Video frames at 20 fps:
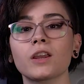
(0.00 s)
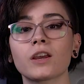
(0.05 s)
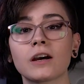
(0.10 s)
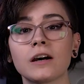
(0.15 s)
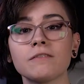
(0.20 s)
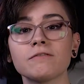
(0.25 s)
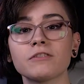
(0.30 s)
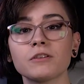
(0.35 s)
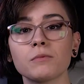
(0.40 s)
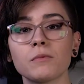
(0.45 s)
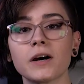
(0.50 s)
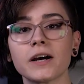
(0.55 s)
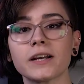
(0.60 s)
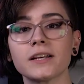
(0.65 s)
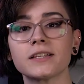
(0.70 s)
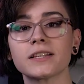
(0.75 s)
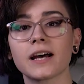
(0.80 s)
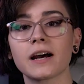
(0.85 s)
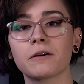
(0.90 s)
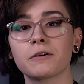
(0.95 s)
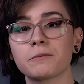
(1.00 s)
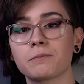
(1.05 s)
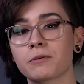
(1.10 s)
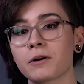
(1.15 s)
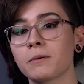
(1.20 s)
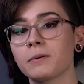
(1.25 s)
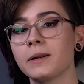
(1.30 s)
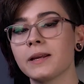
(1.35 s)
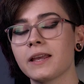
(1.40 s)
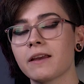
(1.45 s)
Comfort-wise, I would
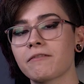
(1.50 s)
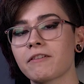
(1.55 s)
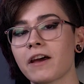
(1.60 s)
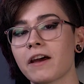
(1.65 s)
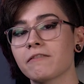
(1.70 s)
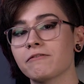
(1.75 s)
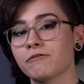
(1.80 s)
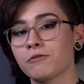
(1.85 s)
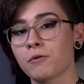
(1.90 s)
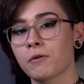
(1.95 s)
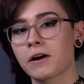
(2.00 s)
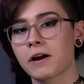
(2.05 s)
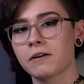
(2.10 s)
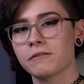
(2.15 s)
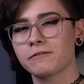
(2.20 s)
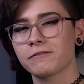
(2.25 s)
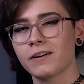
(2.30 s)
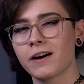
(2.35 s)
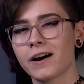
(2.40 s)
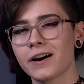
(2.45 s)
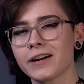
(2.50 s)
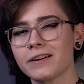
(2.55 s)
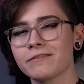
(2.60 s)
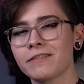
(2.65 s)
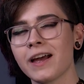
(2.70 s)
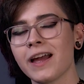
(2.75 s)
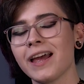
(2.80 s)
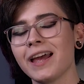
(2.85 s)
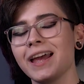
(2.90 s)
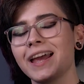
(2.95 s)
probably give it a 4 out of 5.